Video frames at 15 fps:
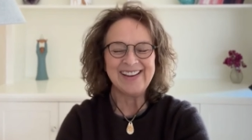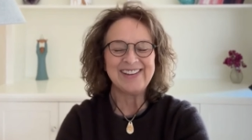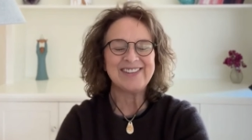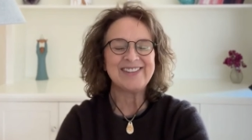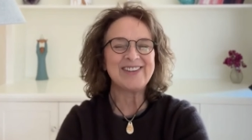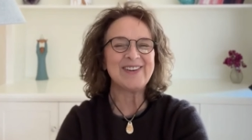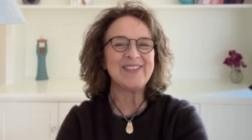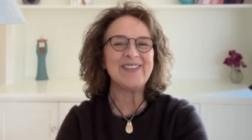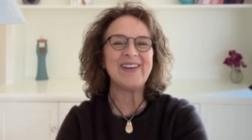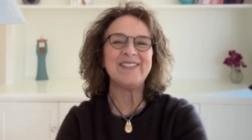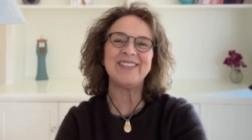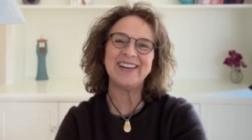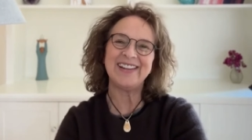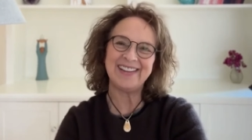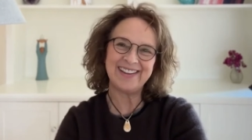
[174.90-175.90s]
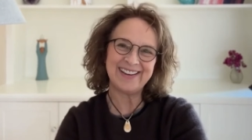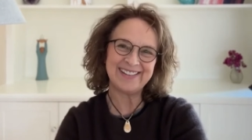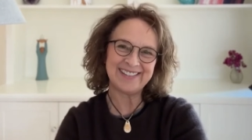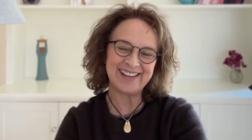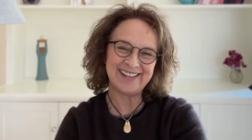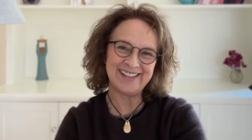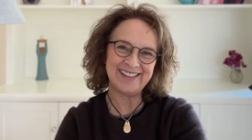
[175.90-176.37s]
so I'm really
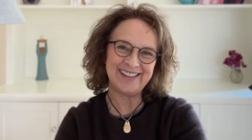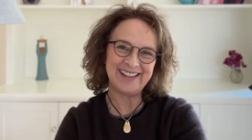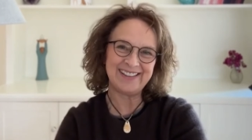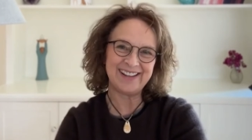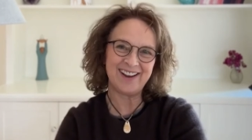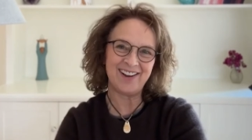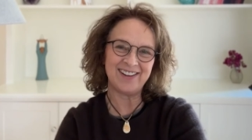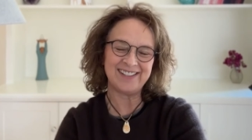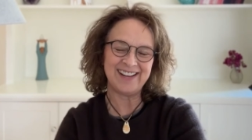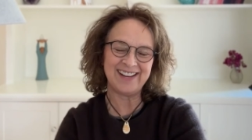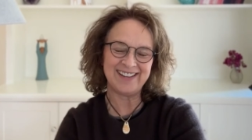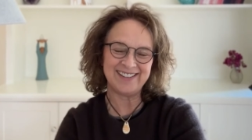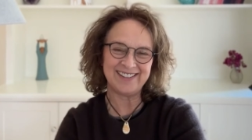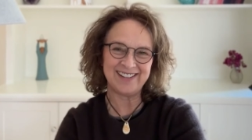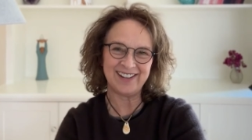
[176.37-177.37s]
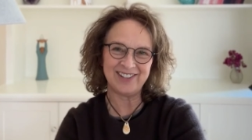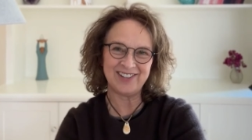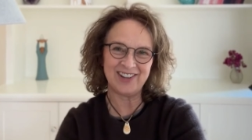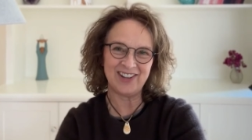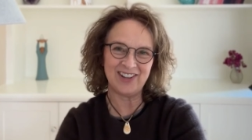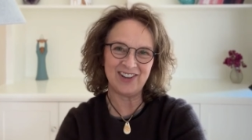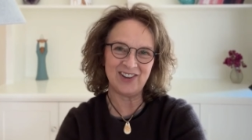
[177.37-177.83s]
excited that the content is
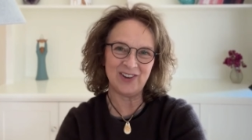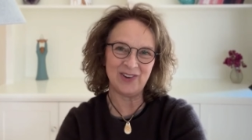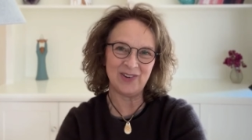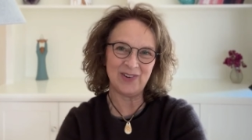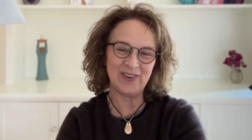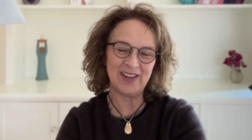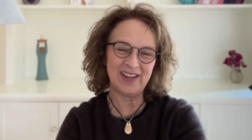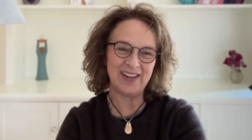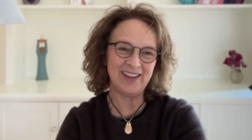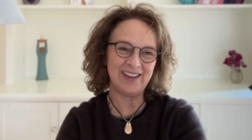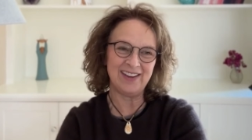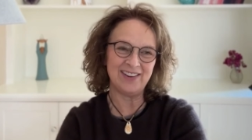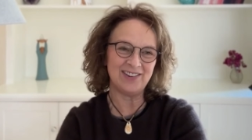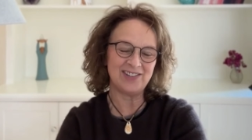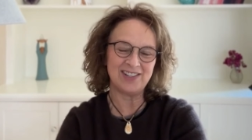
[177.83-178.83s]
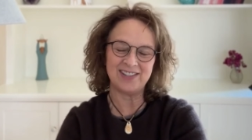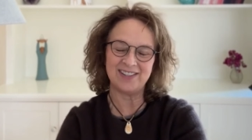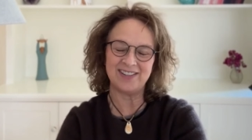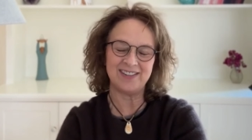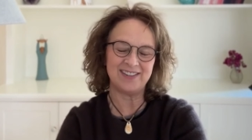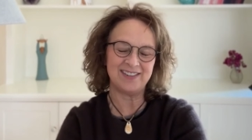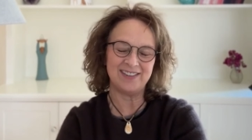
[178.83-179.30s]
touching you. It, you're
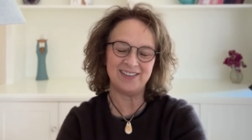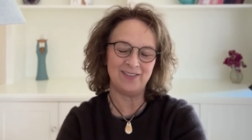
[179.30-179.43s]
just